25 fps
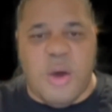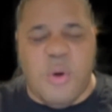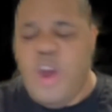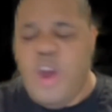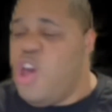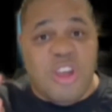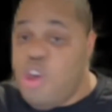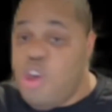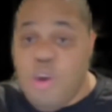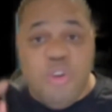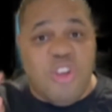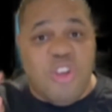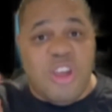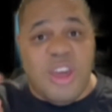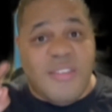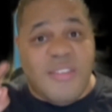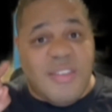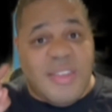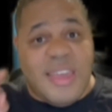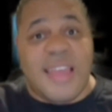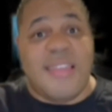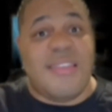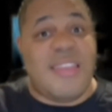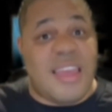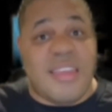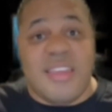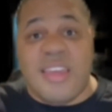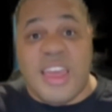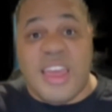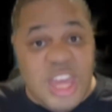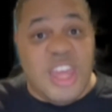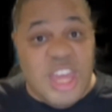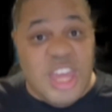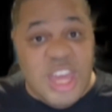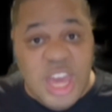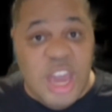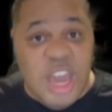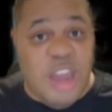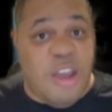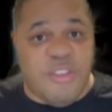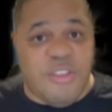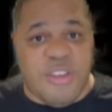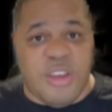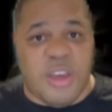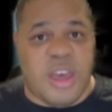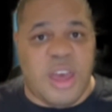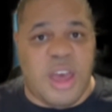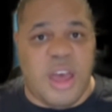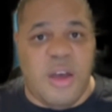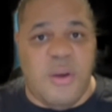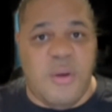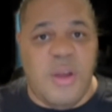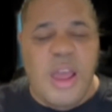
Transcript: You should have said this years ago.